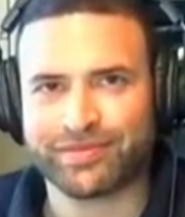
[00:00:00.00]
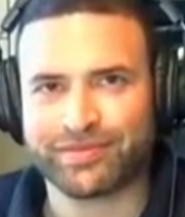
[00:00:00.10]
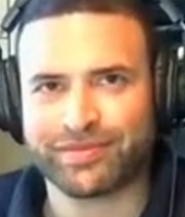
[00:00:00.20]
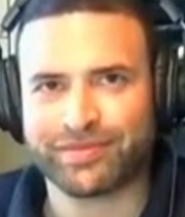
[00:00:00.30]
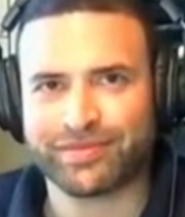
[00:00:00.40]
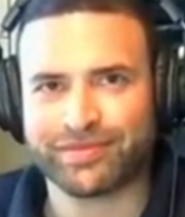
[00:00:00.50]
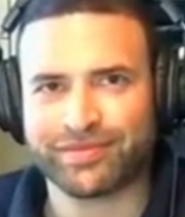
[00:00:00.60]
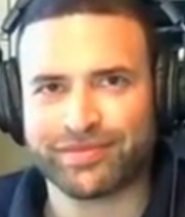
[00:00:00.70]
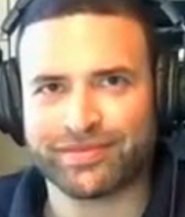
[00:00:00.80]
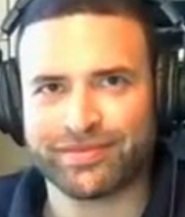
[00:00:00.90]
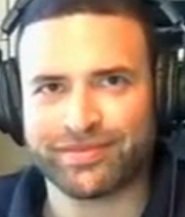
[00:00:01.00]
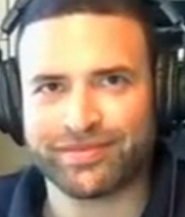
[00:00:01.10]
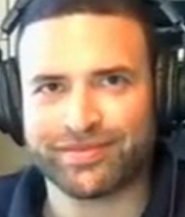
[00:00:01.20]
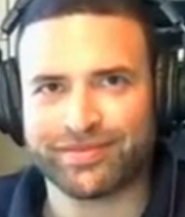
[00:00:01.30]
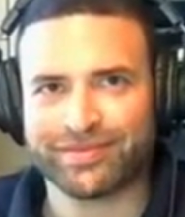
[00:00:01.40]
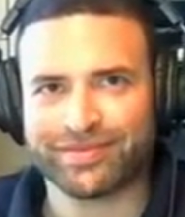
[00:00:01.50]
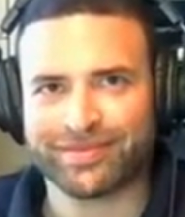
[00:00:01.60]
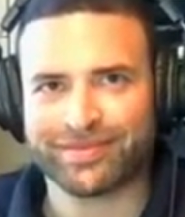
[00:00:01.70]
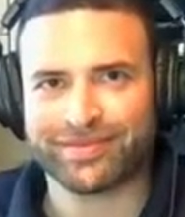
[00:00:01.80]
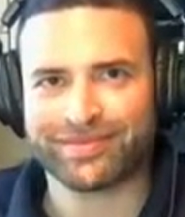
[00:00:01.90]

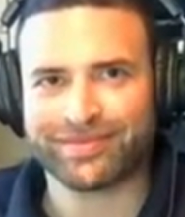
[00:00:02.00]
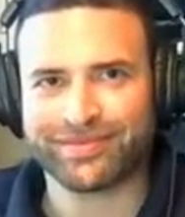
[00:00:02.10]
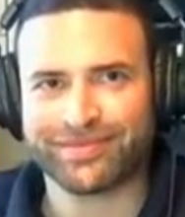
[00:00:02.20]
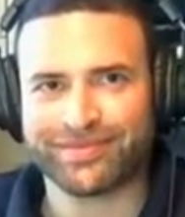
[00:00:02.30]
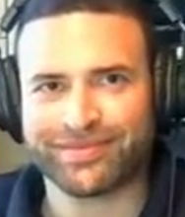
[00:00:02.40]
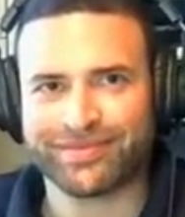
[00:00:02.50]
(not speaking)